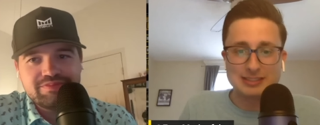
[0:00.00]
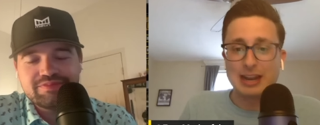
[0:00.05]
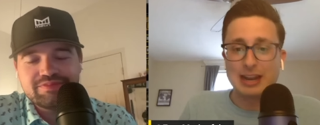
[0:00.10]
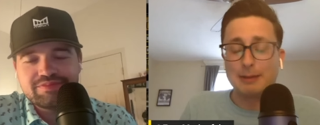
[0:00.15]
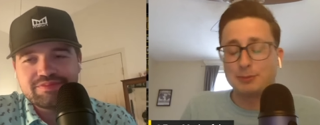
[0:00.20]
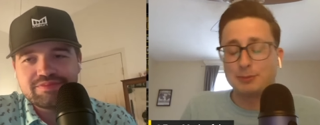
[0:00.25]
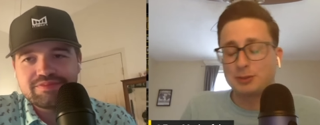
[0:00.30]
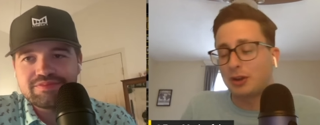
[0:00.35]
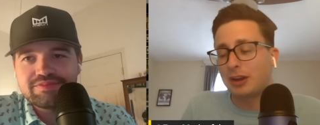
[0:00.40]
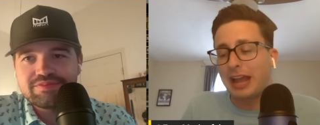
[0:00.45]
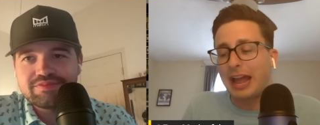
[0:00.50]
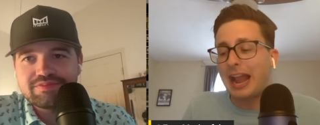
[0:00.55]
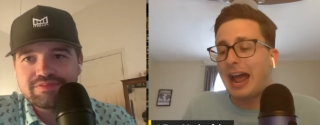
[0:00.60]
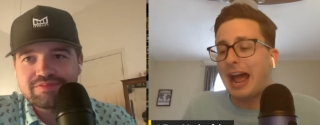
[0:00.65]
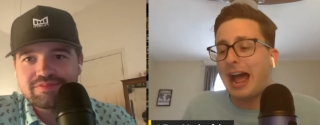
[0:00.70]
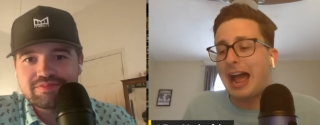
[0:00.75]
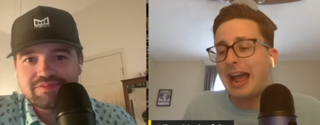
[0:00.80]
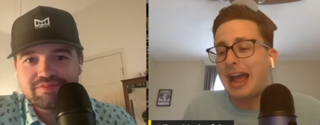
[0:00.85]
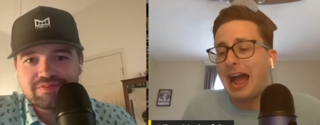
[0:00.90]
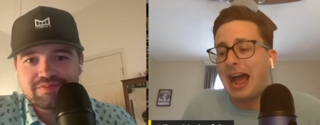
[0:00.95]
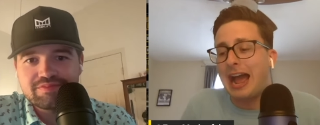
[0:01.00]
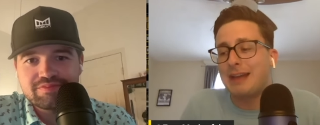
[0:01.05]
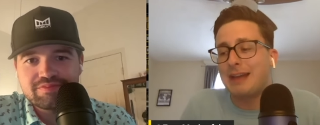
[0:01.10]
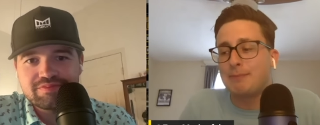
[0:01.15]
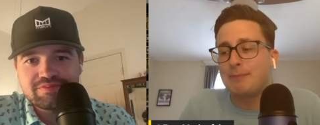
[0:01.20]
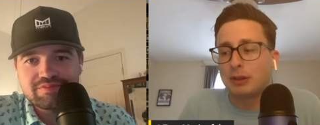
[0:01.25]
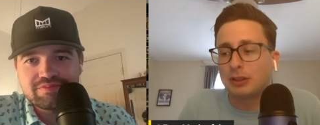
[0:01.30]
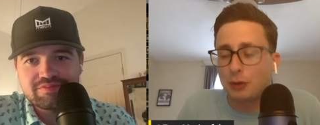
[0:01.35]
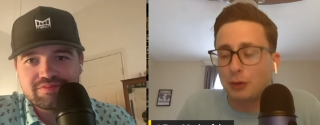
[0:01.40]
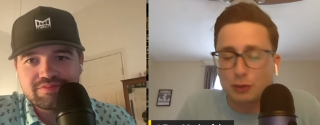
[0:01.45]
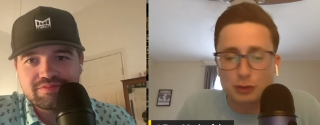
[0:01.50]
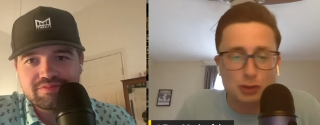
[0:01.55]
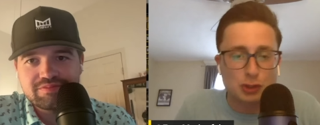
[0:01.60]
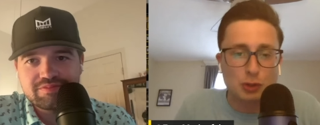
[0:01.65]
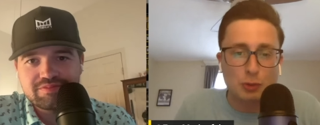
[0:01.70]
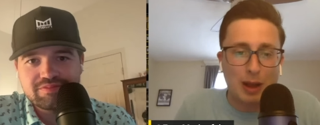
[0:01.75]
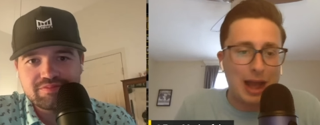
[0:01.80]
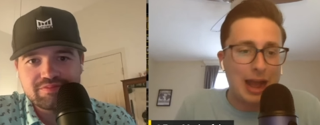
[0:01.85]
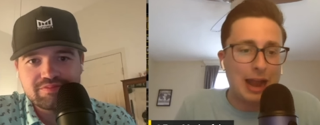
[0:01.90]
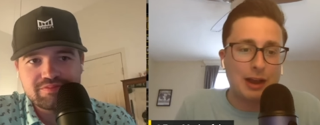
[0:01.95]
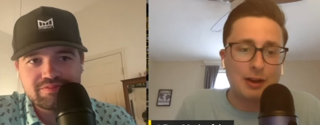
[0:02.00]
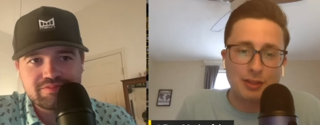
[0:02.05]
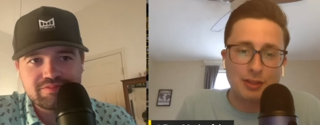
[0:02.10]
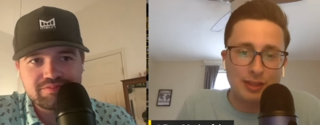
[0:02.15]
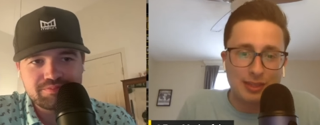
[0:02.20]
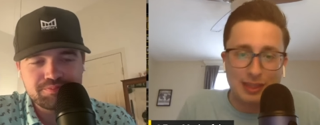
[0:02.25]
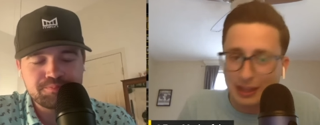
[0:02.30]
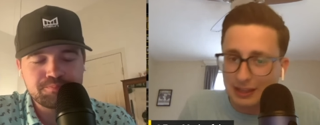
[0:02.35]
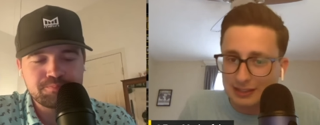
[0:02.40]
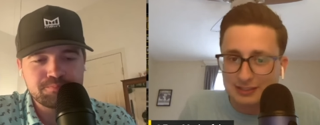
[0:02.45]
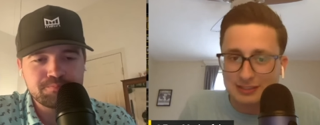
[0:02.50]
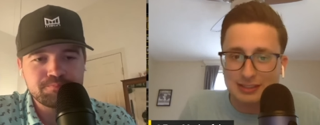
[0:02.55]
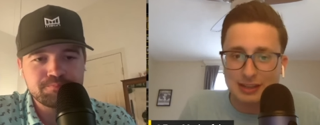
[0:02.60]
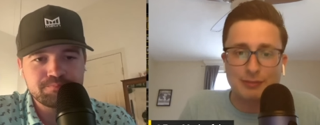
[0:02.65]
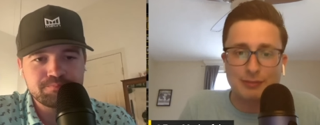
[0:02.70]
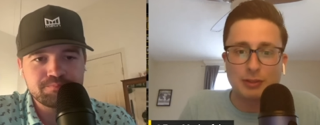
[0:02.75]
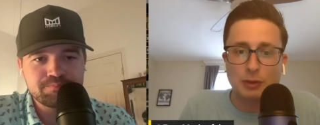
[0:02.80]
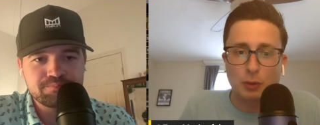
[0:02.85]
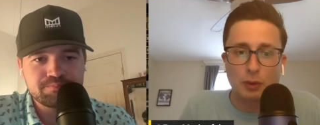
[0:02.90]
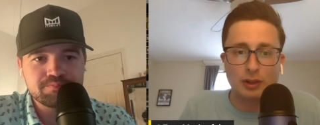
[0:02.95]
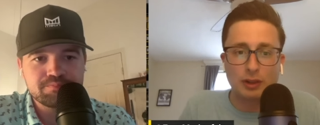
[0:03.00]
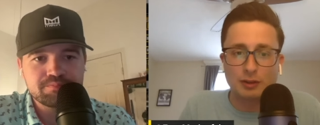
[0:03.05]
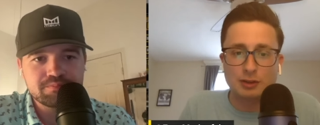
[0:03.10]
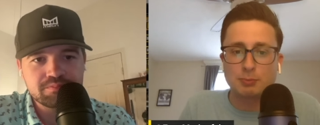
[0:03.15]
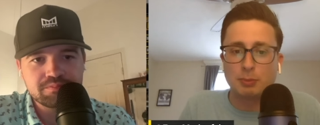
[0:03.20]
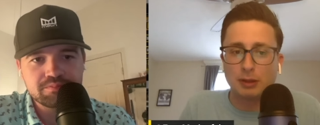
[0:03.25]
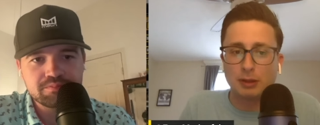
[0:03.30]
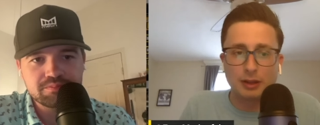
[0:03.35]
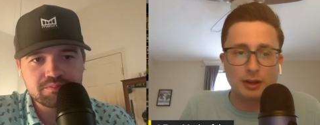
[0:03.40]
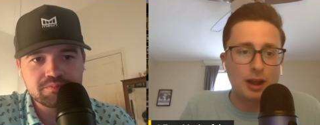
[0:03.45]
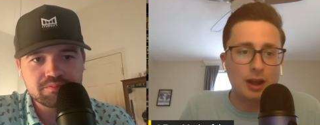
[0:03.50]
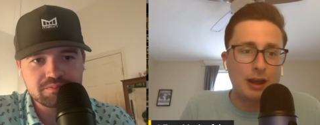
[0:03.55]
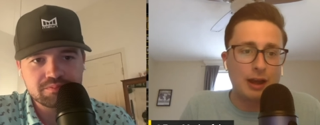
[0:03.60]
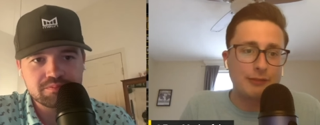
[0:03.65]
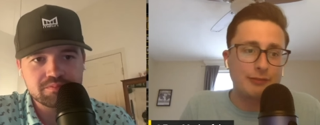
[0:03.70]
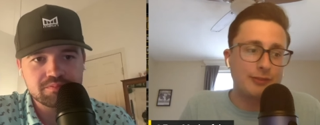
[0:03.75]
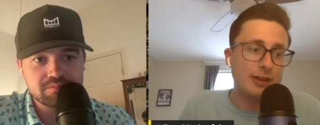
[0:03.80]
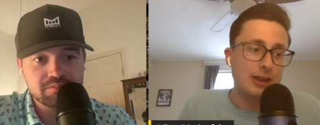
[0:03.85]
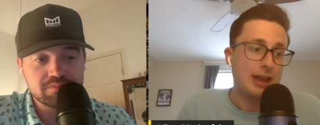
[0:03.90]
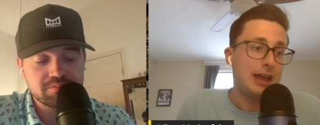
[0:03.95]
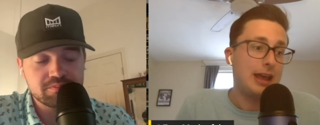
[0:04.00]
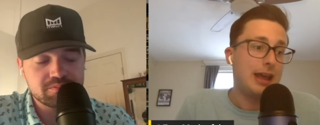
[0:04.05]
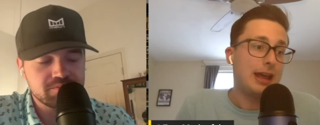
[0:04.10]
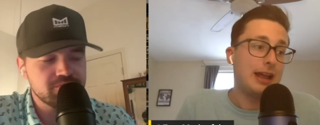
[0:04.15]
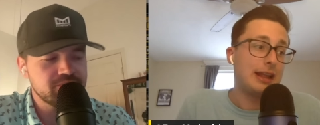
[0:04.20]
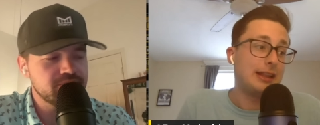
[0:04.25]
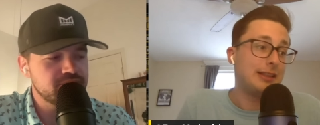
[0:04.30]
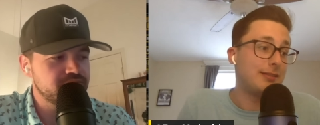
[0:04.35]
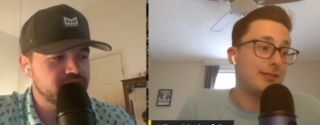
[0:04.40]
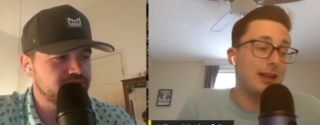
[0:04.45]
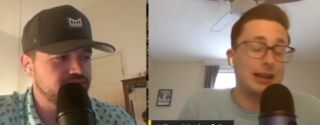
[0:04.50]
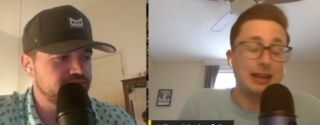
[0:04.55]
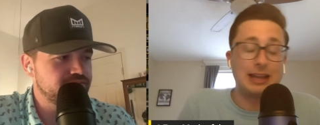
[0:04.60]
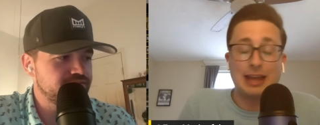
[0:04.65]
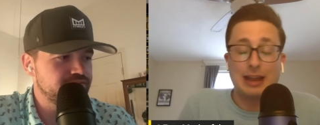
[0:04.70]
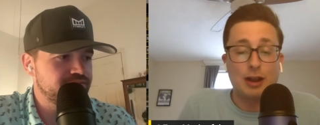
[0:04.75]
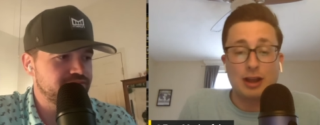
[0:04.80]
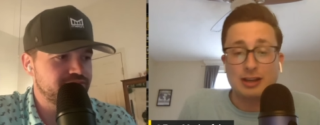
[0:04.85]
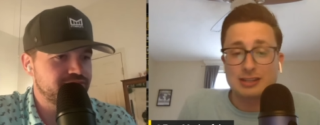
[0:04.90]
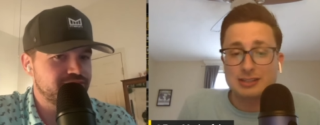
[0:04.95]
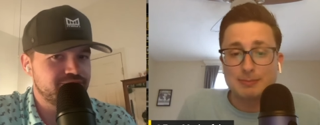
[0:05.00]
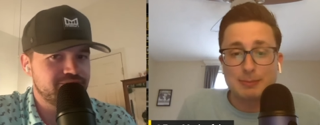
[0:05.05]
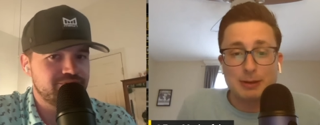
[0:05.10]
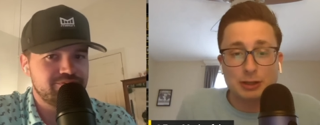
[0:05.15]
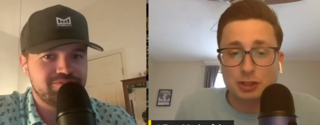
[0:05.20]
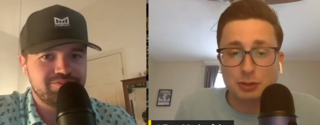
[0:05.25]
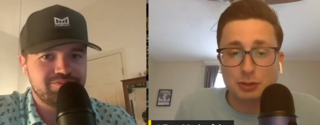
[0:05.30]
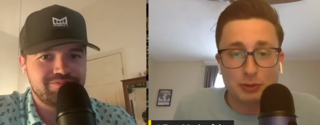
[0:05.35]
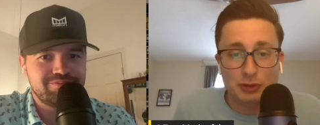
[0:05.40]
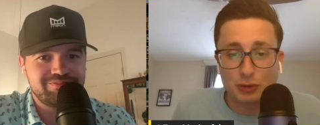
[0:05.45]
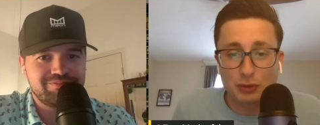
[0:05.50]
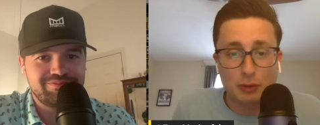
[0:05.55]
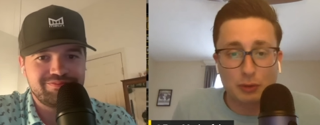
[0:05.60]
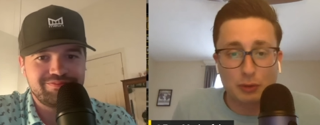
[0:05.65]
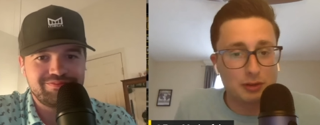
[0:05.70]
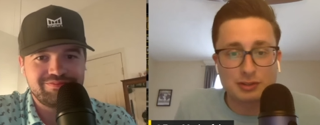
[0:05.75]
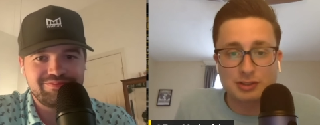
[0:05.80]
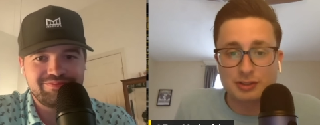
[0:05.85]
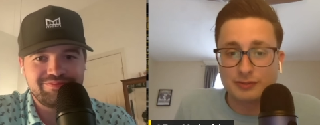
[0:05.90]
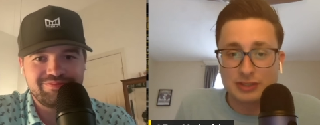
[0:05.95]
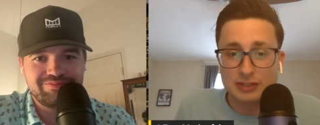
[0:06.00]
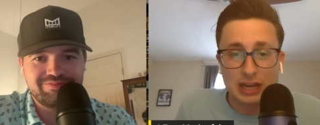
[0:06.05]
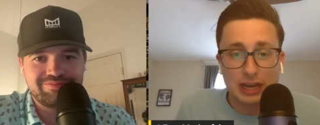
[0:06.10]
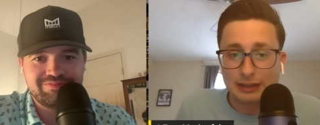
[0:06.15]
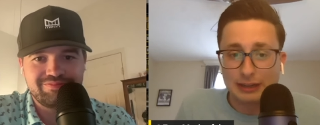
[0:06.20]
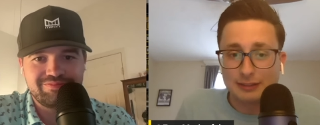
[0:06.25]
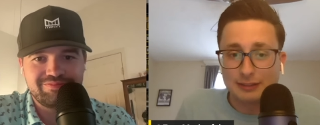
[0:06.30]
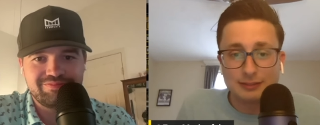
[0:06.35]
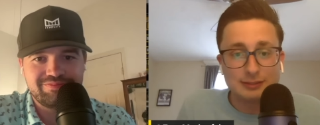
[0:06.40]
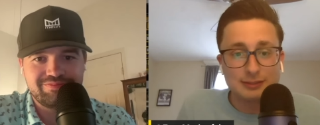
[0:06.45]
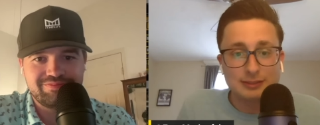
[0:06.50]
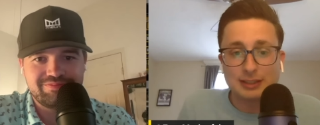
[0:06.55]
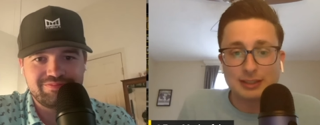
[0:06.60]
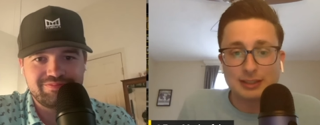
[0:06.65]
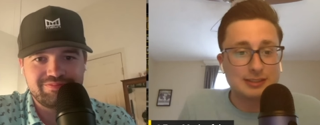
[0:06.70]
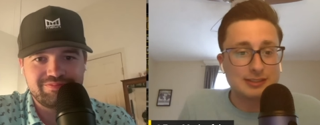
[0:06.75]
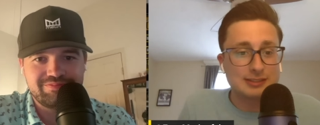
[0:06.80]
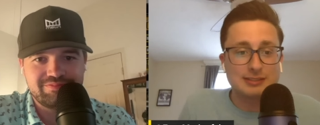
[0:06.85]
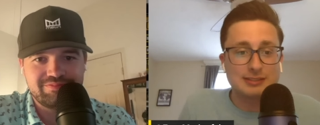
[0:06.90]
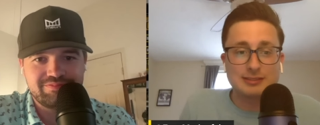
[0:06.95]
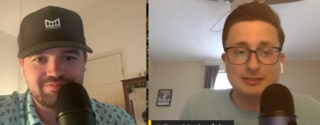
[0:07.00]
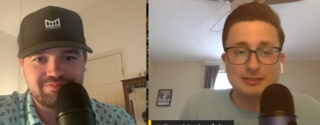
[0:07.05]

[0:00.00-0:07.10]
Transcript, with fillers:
Speaker 1: it up. So again, I, I put those two higher than this if the Oilers pull it off again, not diminishing what the Oilers have done because